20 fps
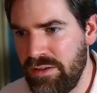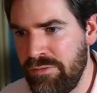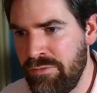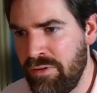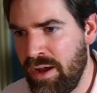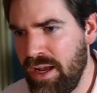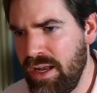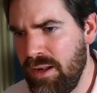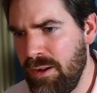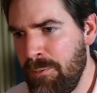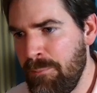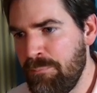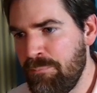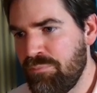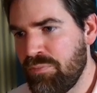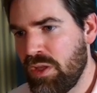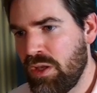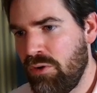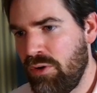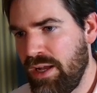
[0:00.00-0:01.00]
file,
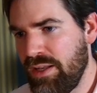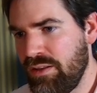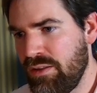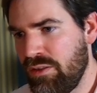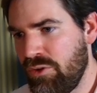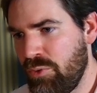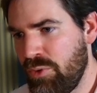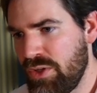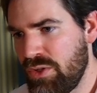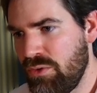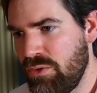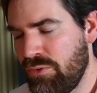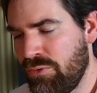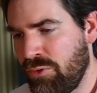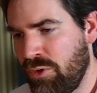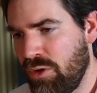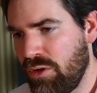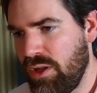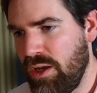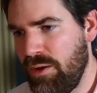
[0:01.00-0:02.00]
right, in the result
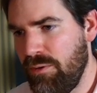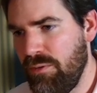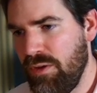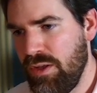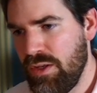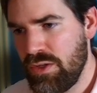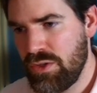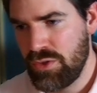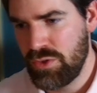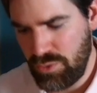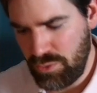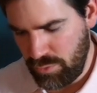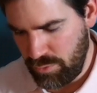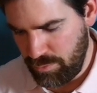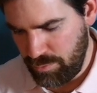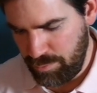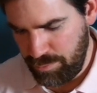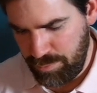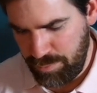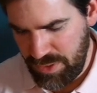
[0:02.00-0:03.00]
folder. So
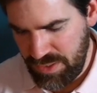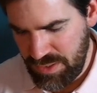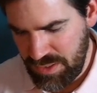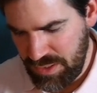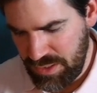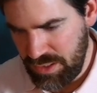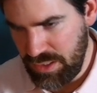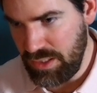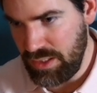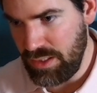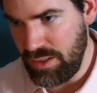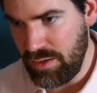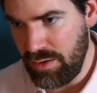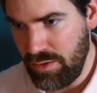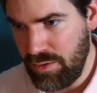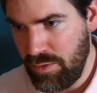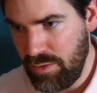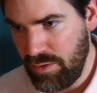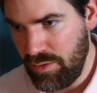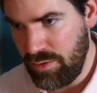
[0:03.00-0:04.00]
PCD
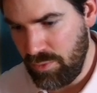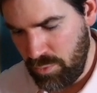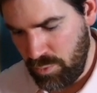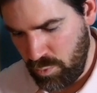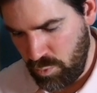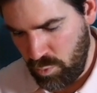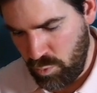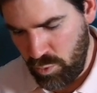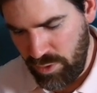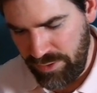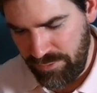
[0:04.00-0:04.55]
with